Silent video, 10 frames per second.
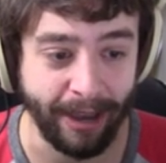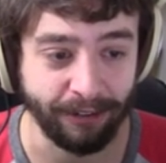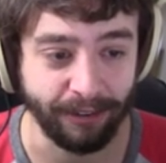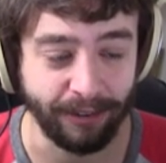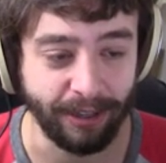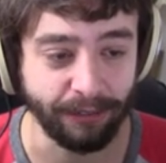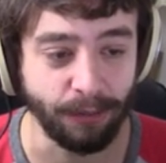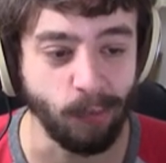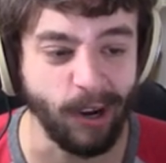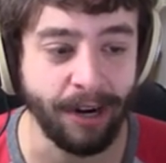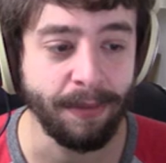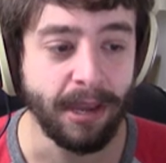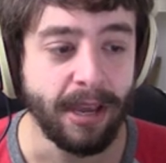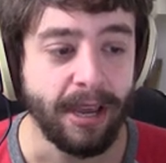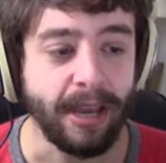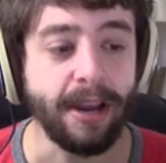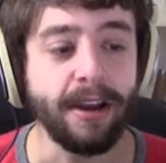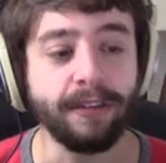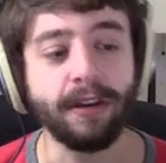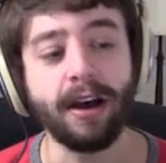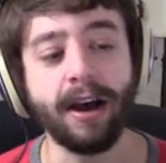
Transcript: action things. So one is uh,